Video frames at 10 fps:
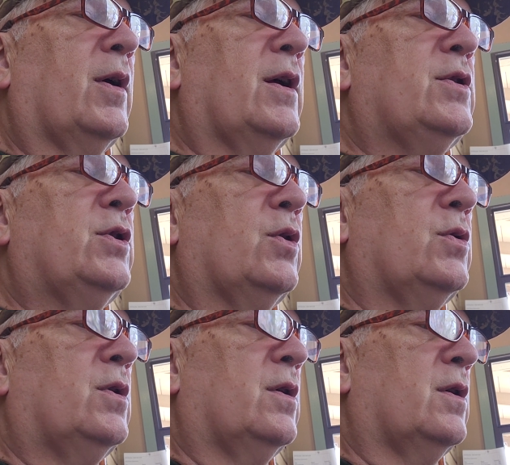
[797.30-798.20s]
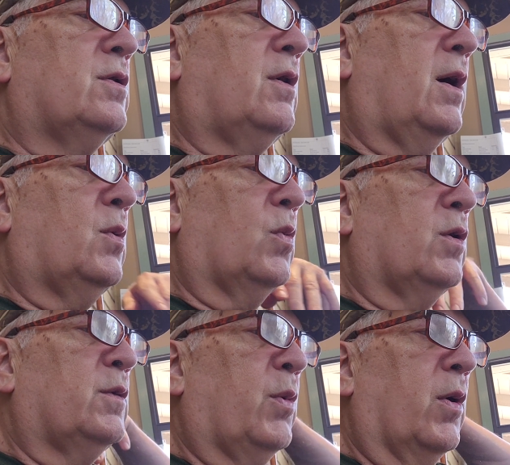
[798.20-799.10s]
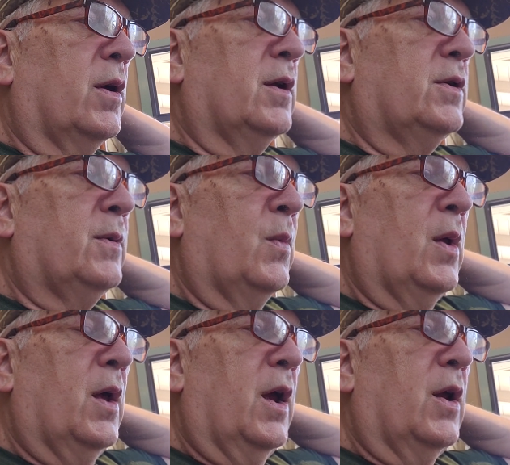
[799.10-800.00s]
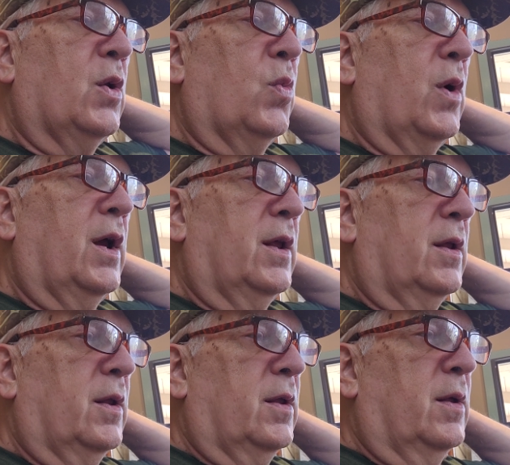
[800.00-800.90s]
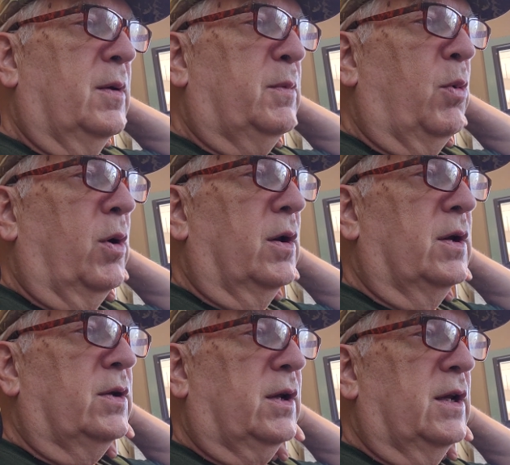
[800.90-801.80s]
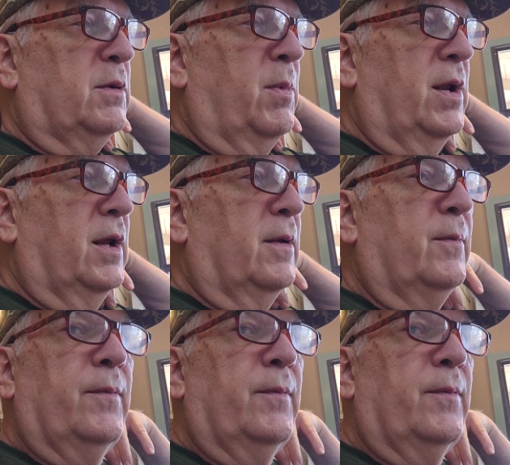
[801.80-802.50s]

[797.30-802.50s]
is used to describe the world's brokenness and the way this brokenness gets mended.